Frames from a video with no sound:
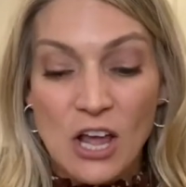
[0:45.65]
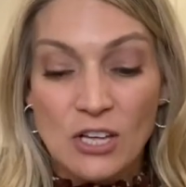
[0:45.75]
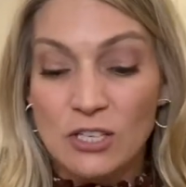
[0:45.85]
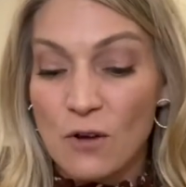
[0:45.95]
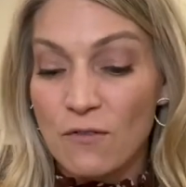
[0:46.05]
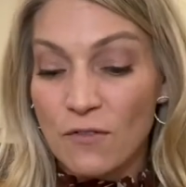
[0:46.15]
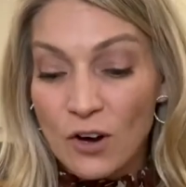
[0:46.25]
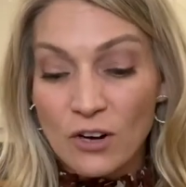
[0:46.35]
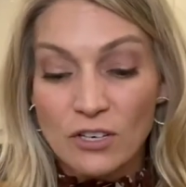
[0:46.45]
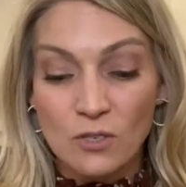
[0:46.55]
So
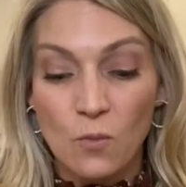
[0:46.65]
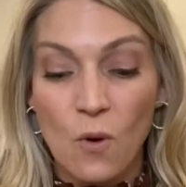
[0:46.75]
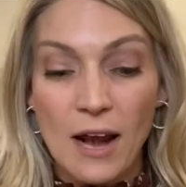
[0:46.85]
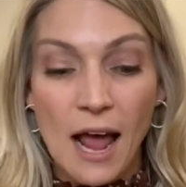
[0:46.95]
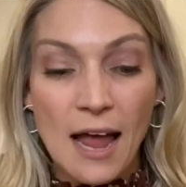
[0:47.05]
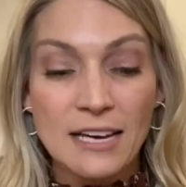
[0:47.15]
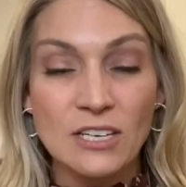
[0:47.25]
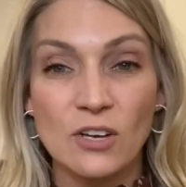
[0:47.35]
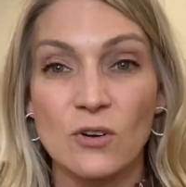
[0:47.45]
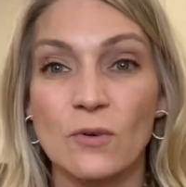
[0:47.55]
first, what I
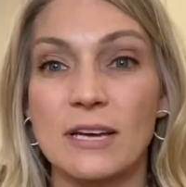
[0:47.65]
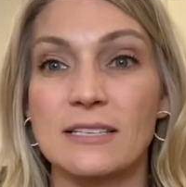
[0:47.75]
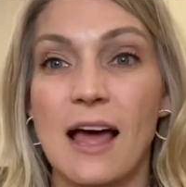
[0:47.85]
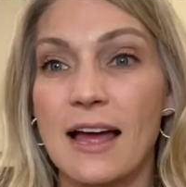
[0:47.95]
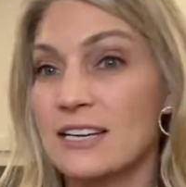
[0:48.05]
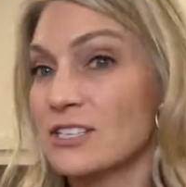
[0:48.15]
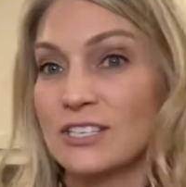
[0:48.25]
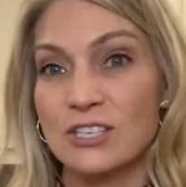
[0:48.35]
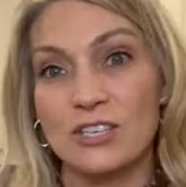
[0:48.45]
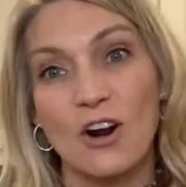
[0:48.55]
do is I just
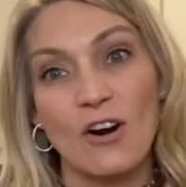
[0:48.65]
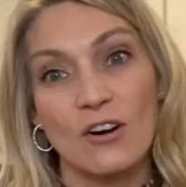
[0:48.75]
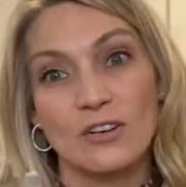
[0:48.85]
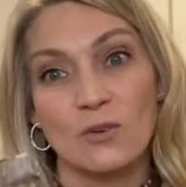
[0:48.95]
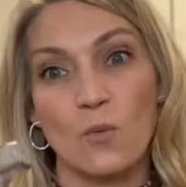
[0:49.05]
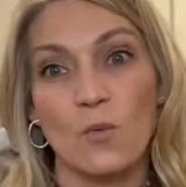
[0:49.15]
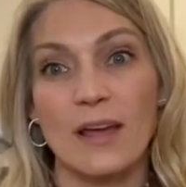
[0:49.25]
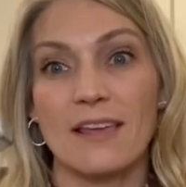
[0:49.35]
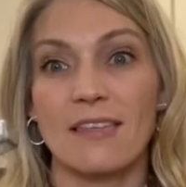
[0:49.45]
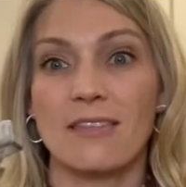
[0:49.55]
start
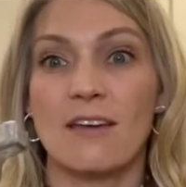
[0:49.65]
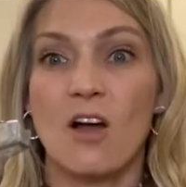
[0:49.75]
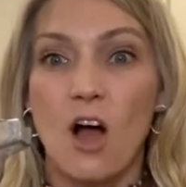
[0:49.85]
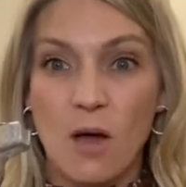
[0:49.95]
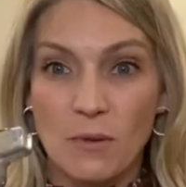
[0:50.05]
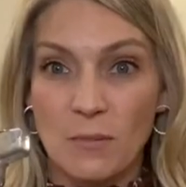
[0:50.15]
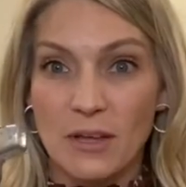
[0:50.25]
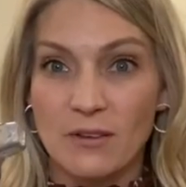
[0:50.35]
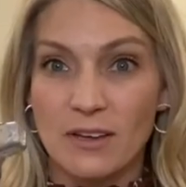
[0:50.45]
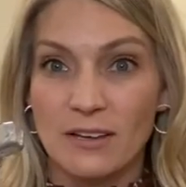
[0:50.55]
with almond
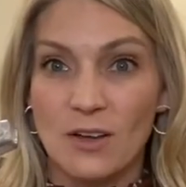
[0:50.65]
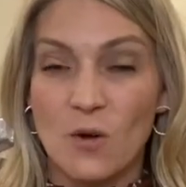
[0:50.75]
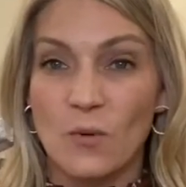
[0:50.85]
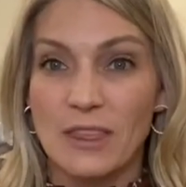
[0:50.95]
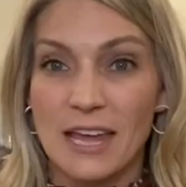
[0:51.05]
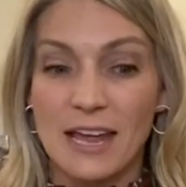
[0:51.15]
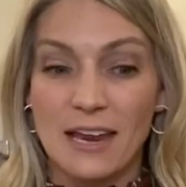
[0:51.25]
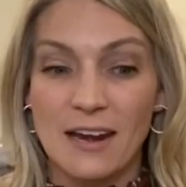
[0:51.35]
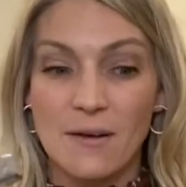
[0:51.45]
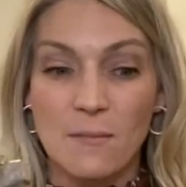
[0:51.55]
milk
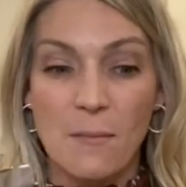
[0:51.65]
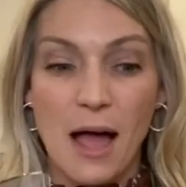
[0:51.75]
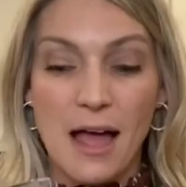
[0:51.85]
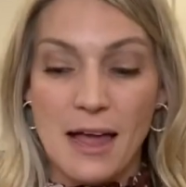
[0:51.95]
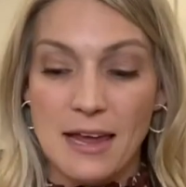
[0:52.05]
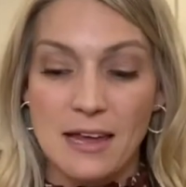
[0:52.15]
within my